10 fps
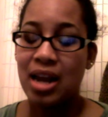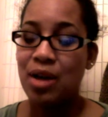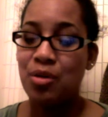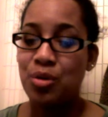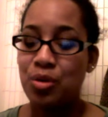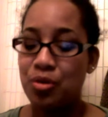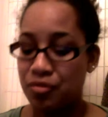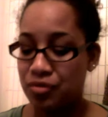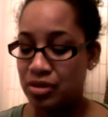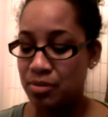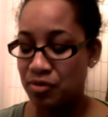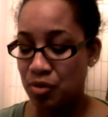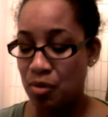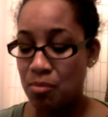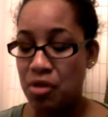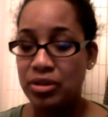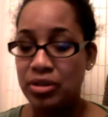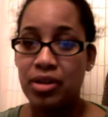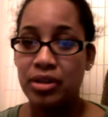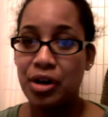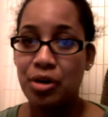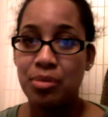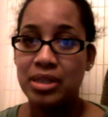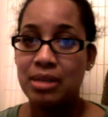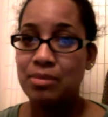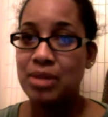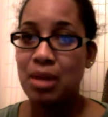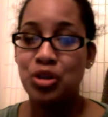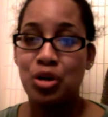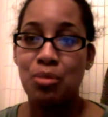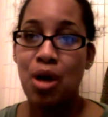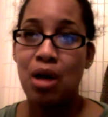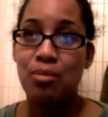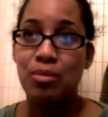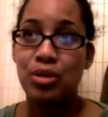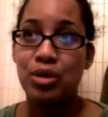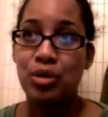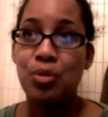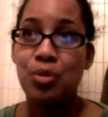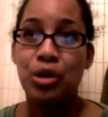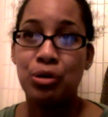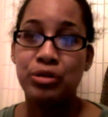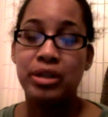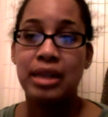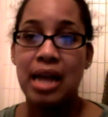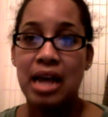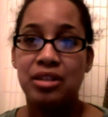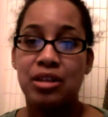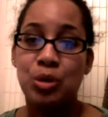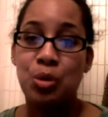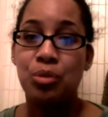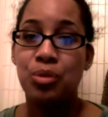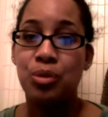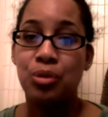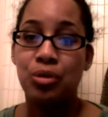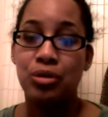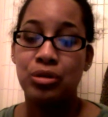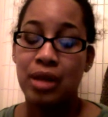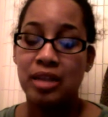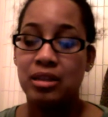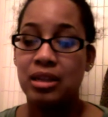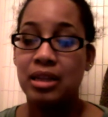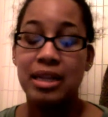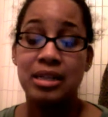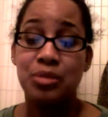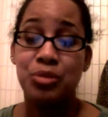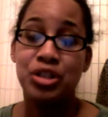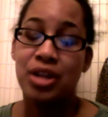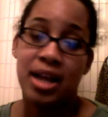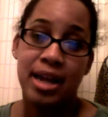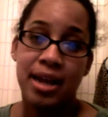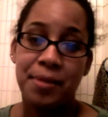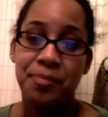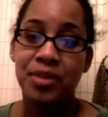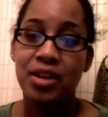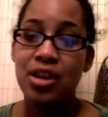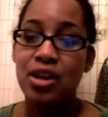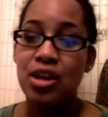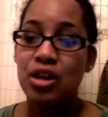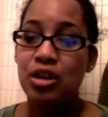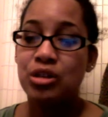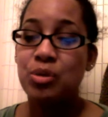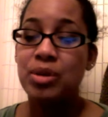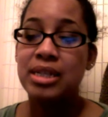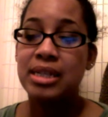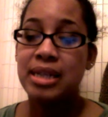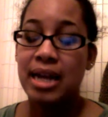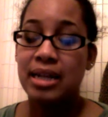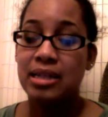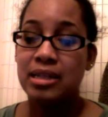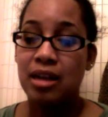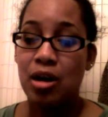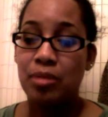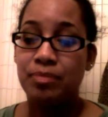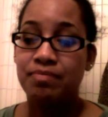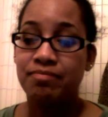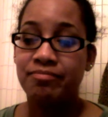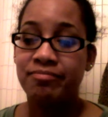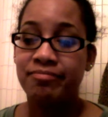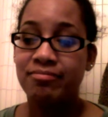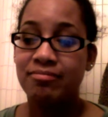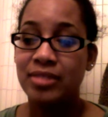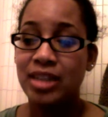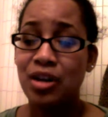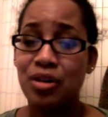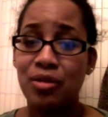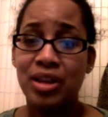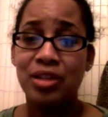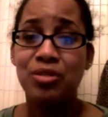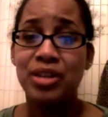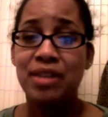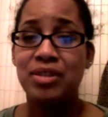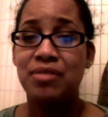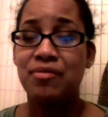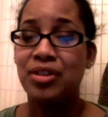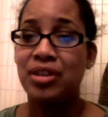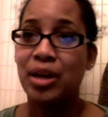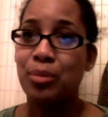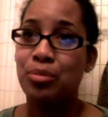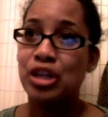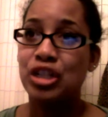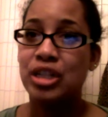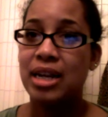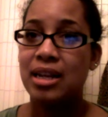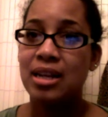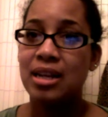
I don't know if some of you are mothers out there, but sometimes as your mom, you are usually laughing the totem pole or laughing the list, which I am. So it's nice to, um, I don't know, get little gifts and feel like appreciated.